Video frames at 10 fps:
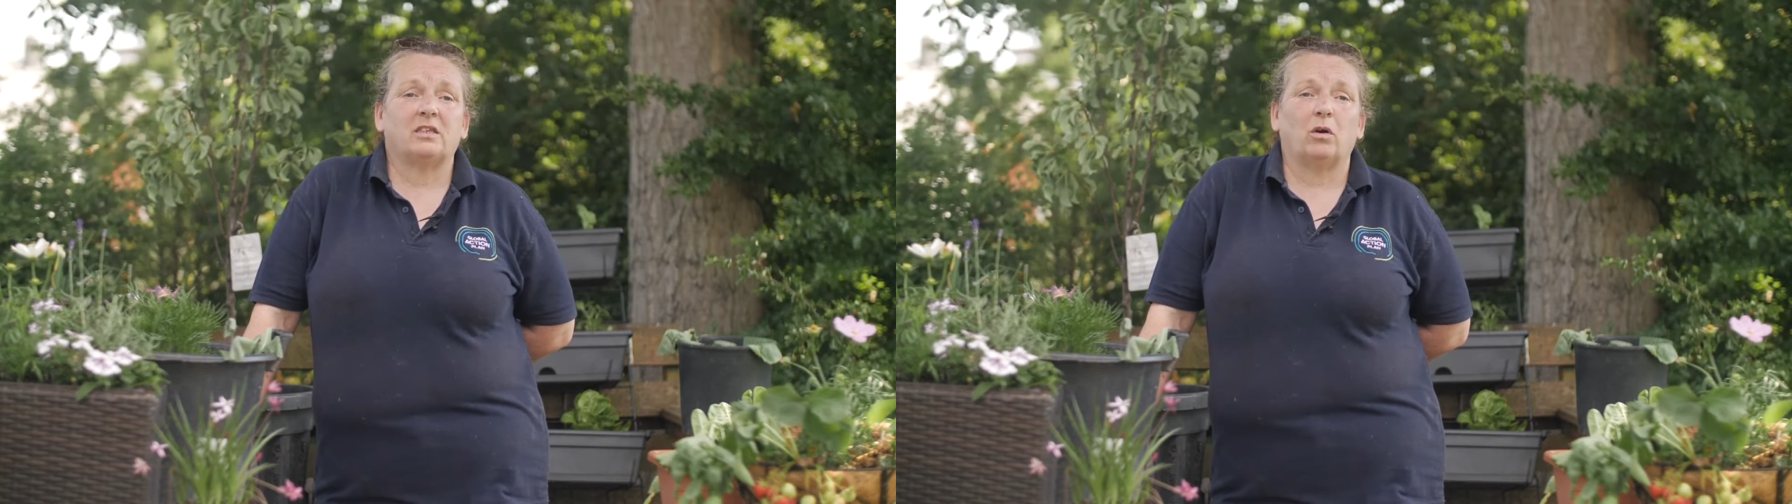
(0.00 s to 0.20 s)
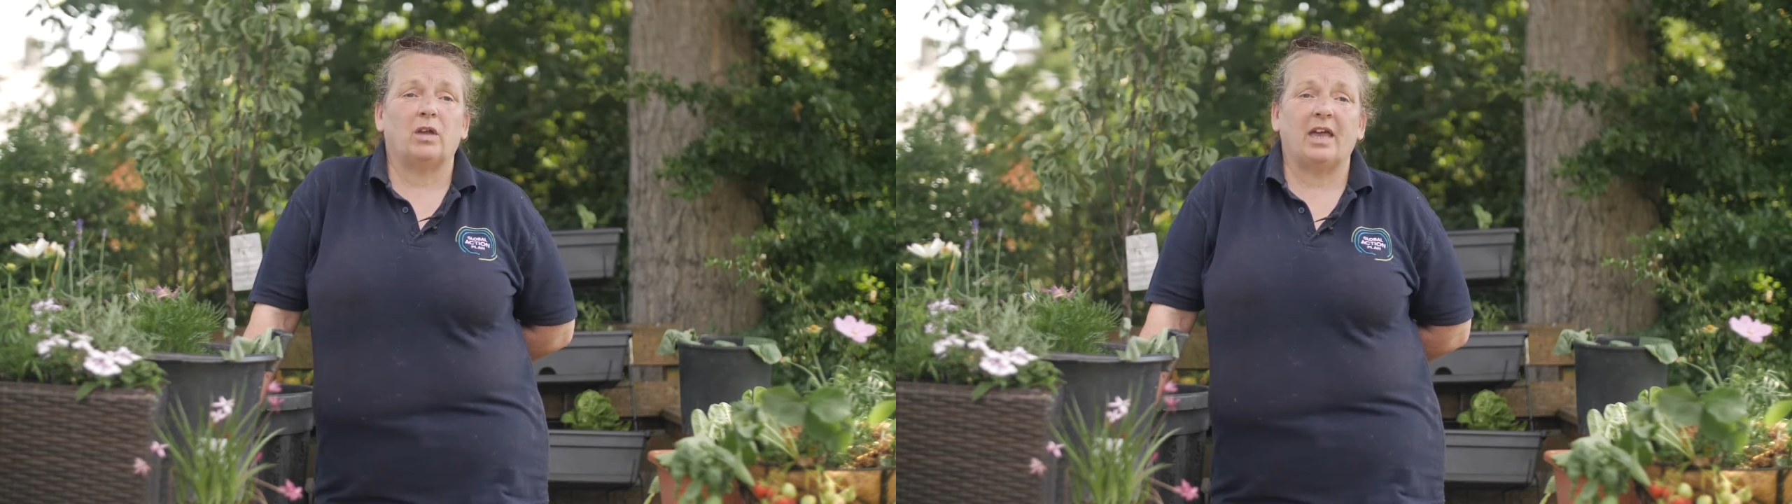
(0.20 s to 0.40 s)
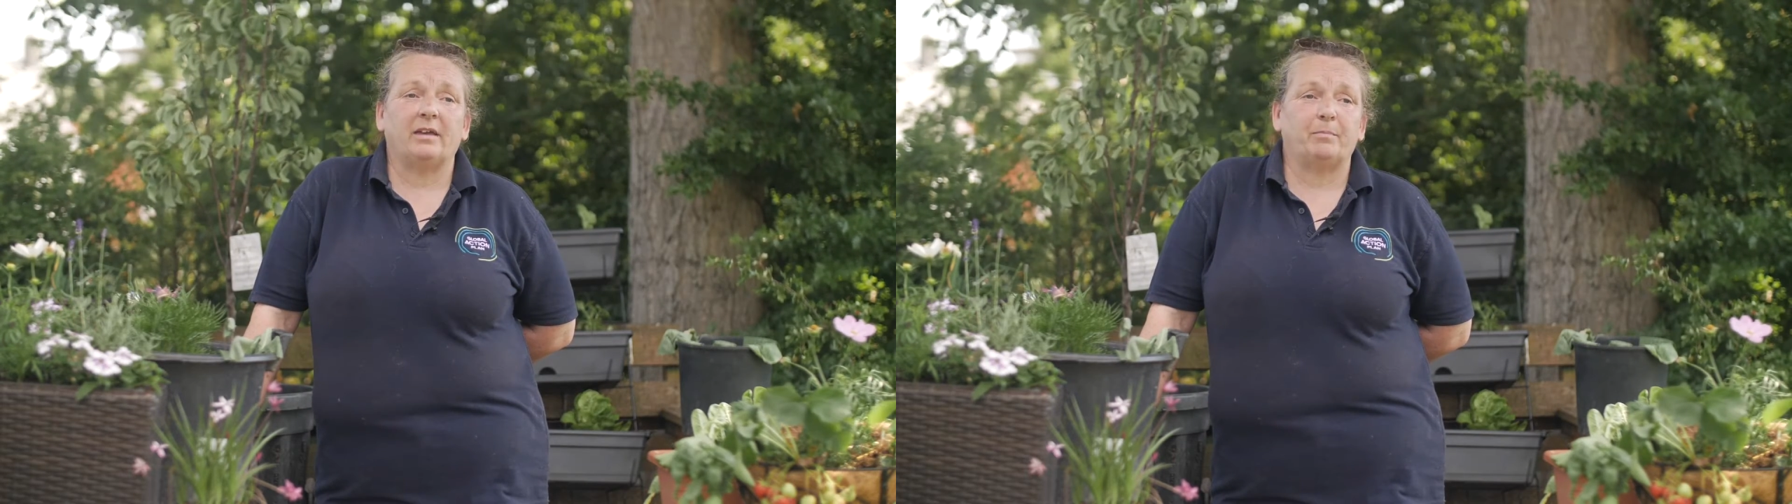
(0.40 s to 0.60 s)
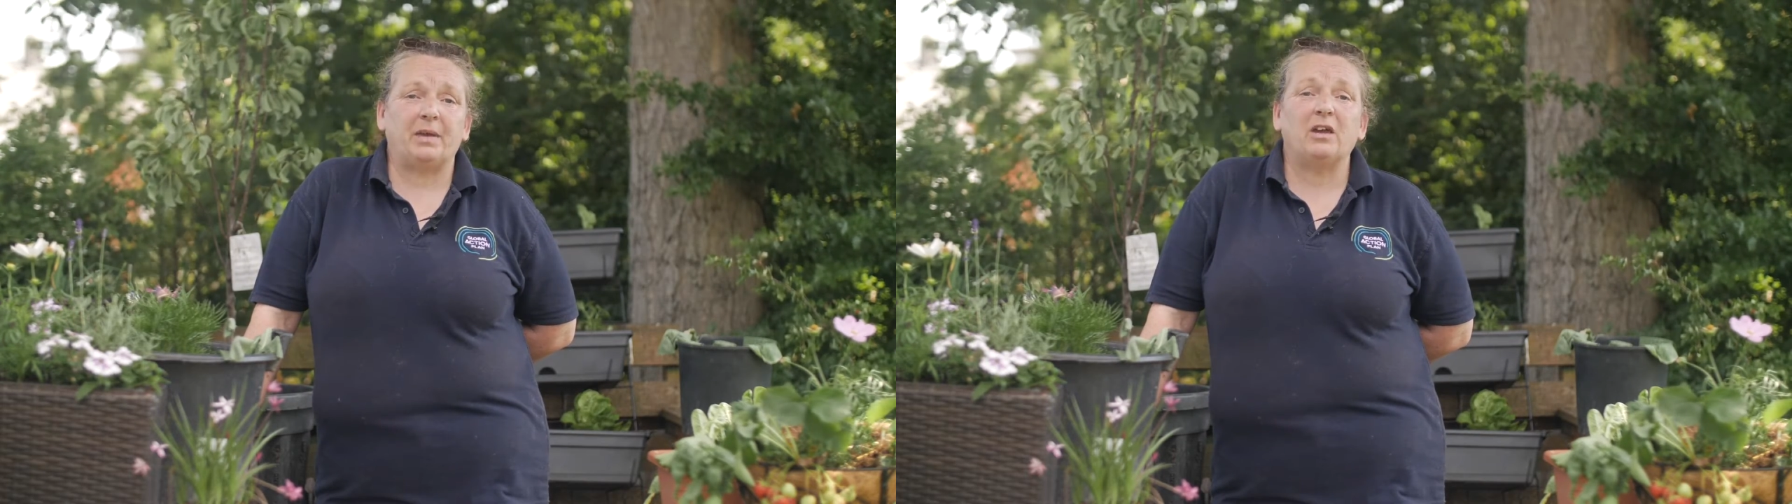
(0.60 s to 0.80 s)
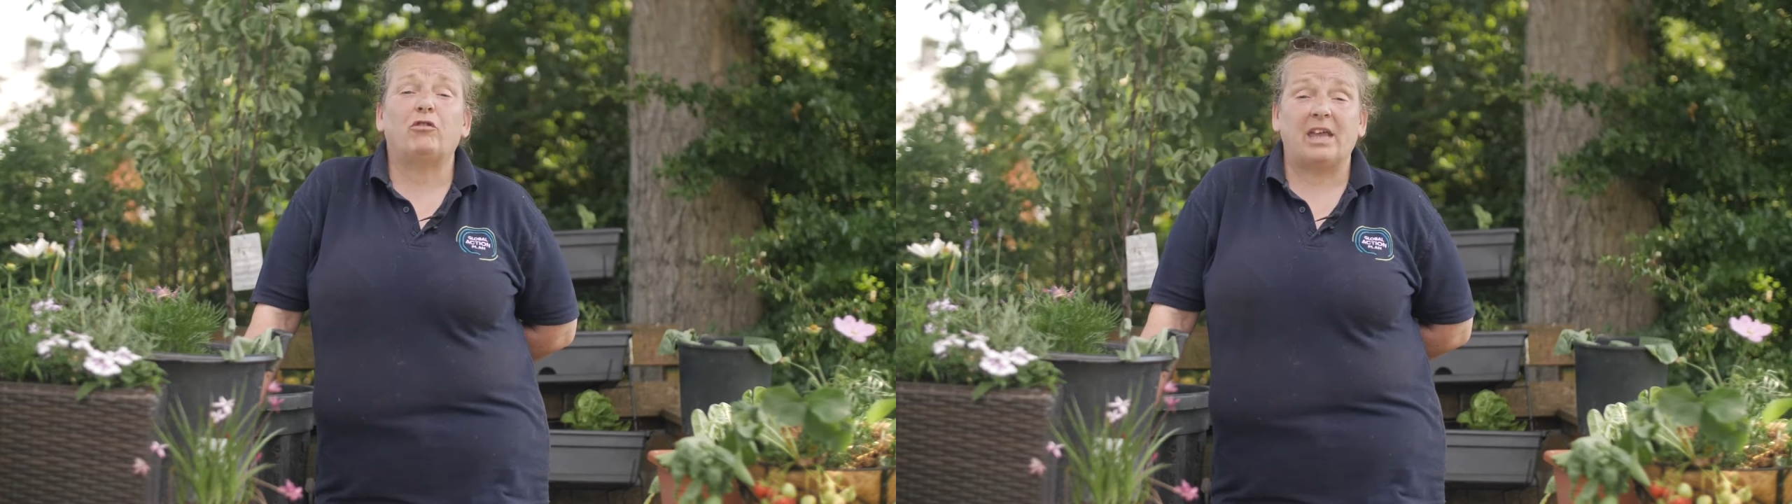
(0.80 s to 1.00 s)
So
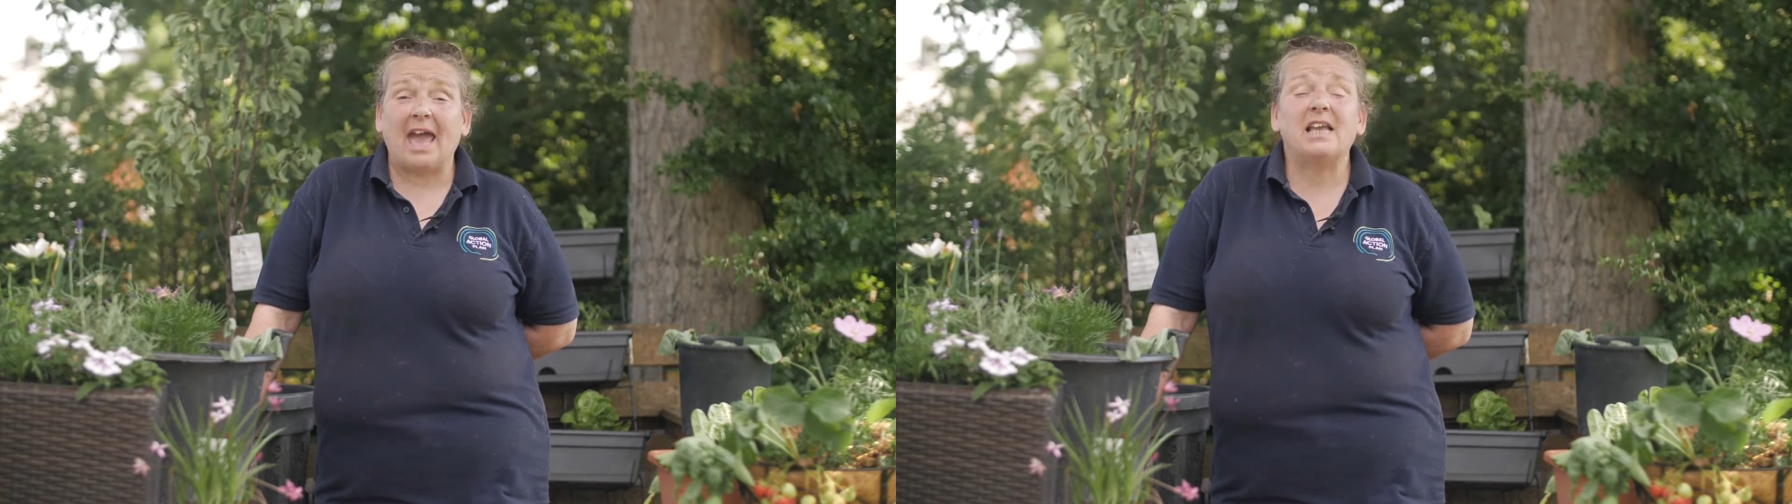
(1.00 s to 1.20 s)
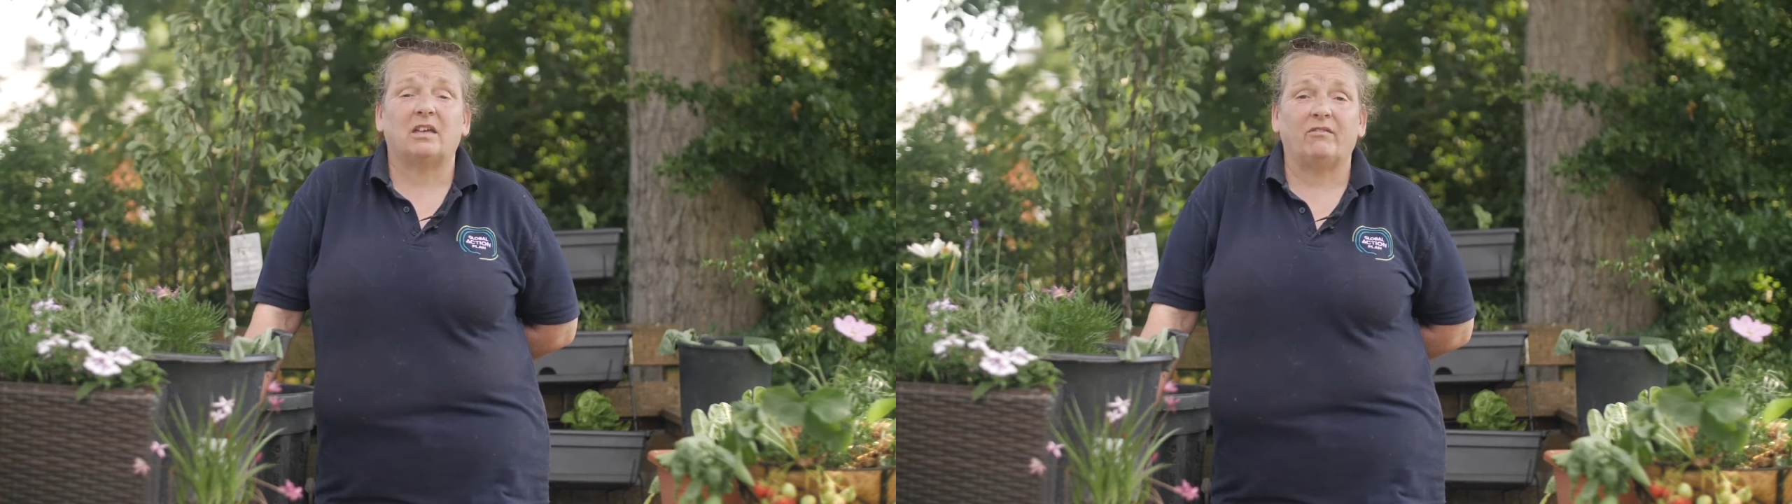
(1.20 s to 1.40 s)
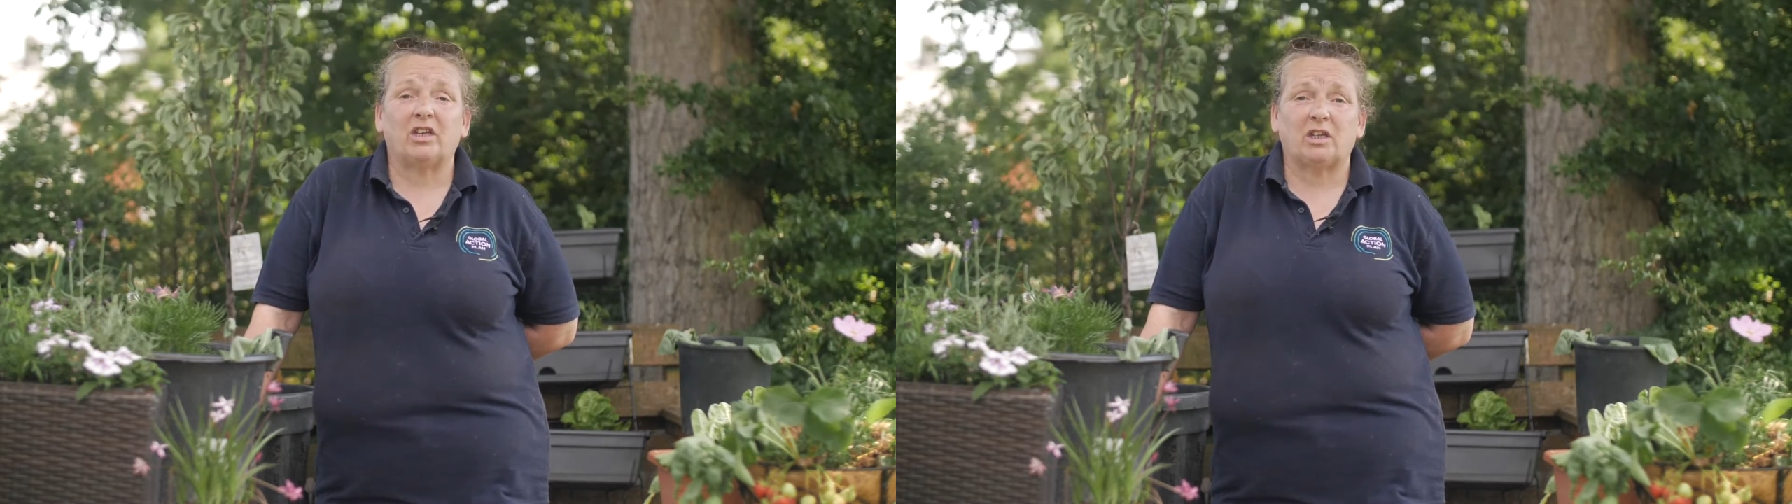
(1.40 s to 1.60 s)
be creative.